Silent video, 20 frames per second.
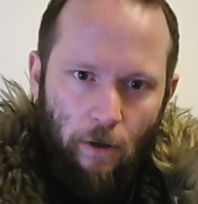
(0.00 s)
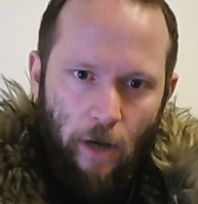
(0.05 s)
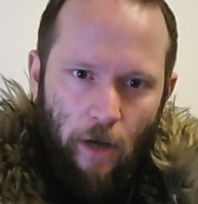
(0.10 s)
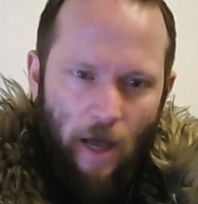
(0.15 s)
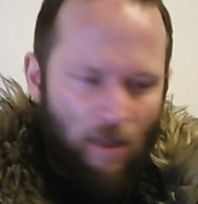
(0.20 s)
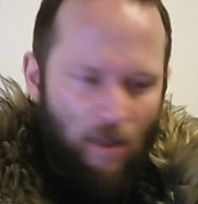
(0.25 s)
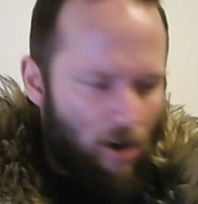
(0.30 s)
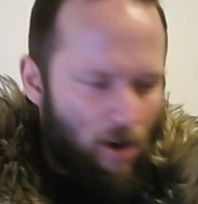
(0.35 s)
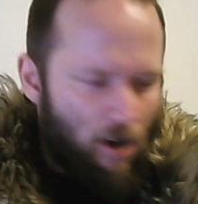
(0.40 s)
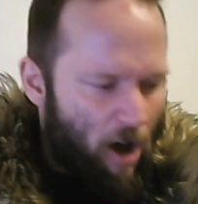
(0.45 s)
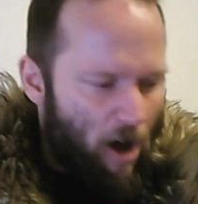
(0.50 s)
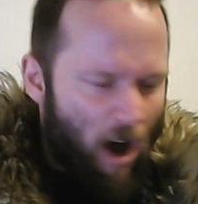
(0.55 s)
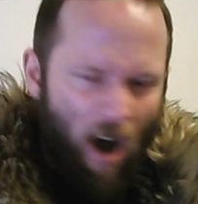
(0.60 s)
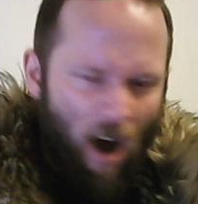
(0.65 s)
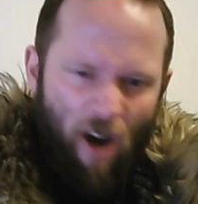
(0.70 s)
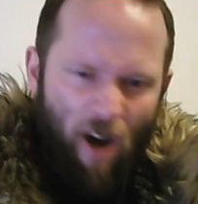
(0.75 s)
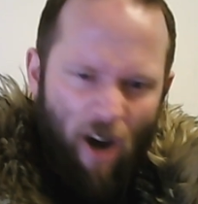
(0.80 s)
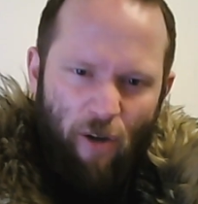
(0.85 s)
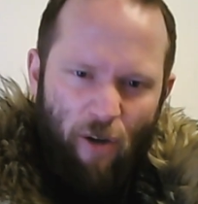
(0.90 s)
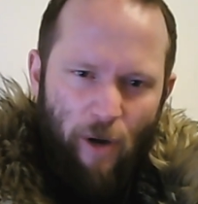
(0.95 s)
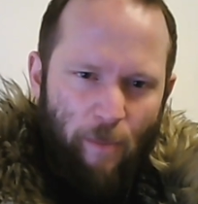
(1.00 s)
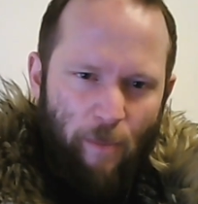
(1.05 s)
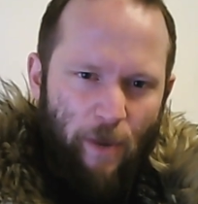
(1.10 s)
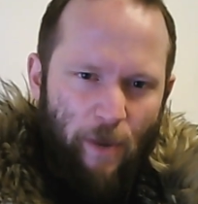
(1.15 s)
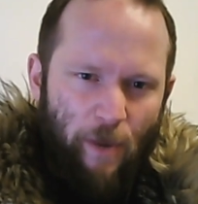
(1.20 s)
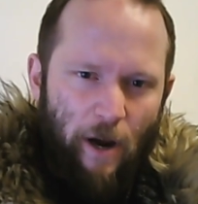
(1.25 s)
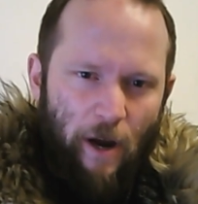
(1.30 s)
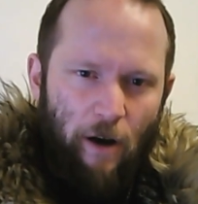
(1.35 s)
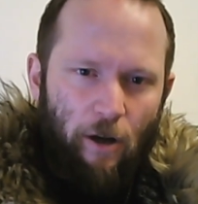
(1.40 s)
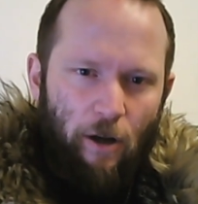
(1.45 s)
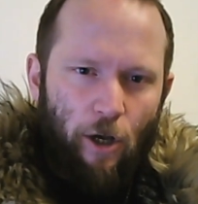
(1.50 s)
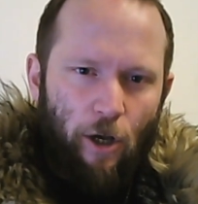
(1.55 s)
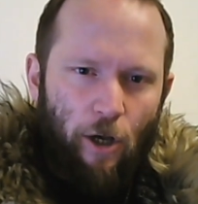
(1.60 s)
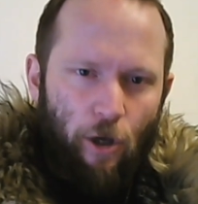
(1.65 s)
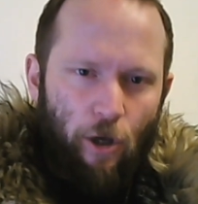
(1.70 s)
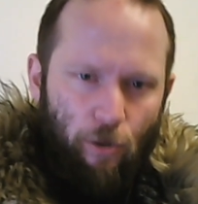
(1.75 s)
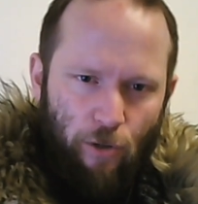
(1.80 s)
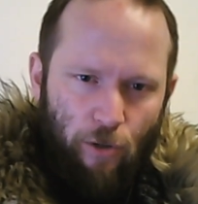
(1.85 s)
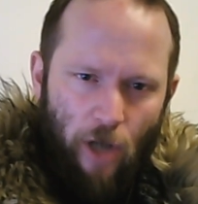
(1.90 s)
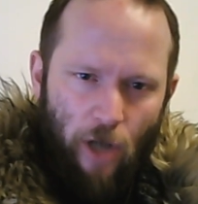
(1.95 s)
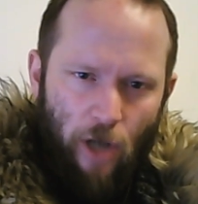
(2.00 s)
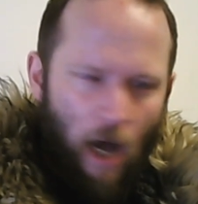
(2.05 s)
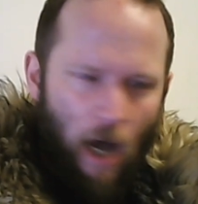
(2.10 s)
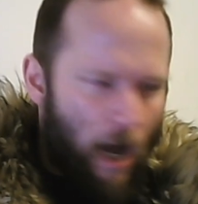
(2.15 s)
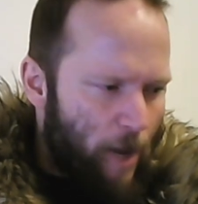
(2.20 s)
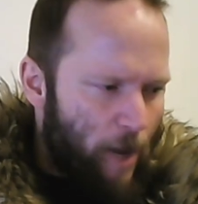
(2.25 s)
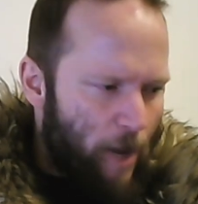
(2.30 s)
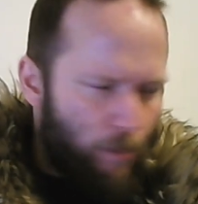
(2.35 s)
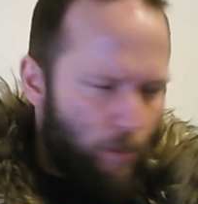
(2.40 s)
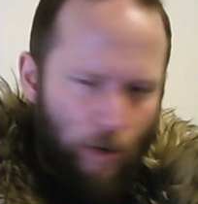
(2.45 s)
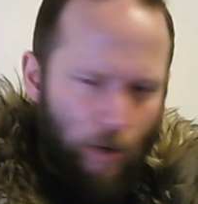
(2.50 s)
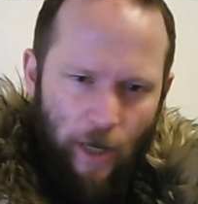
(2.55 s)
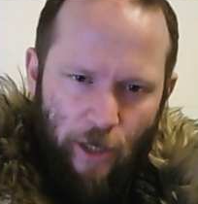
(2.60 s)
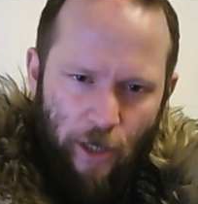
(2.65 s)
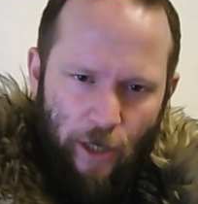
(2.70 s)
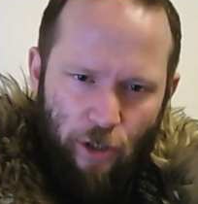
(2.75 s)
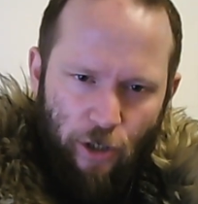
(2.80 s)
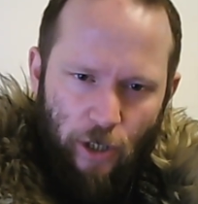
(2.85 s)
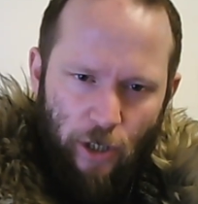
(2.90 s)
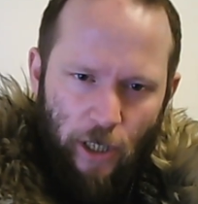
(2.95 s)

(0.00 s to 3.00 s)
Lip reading: And the hungry bear, whose hibernation